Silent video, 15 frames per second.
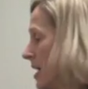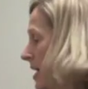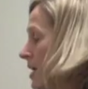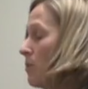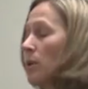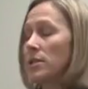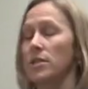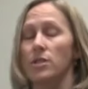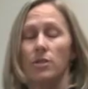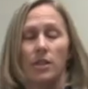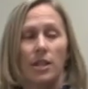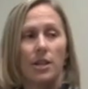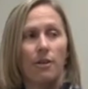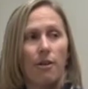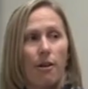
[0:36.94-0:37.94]
he wants to
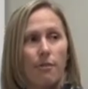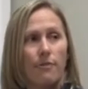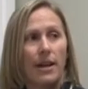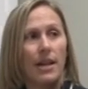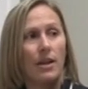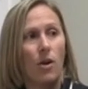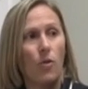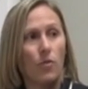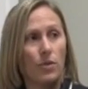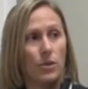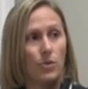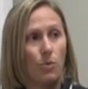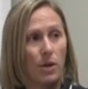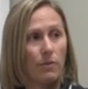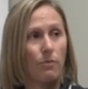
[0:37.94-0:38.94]
look at your heart rate over the
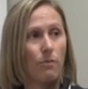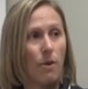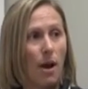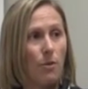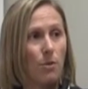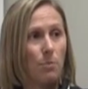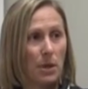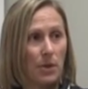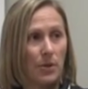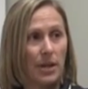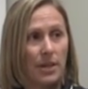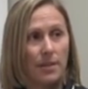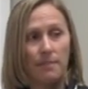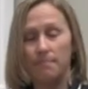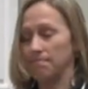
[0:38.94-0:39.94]
24-hour
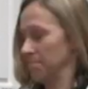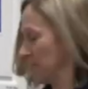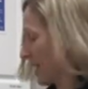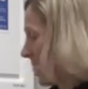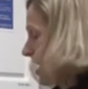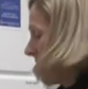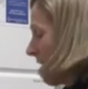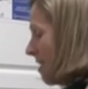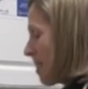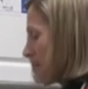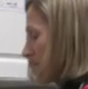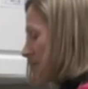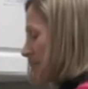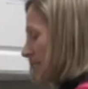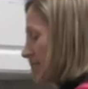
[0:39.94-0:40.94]
period.
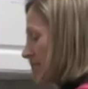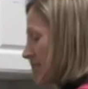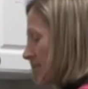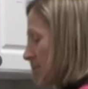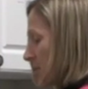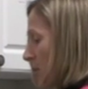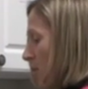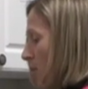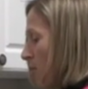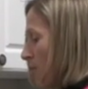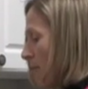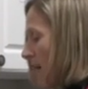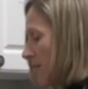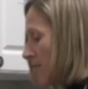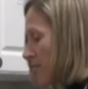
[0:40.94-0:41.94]
Um, this is the whole
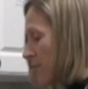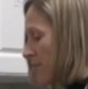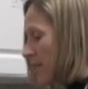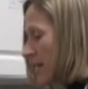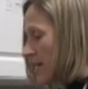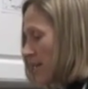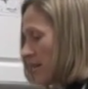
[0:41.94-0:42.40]
monitor right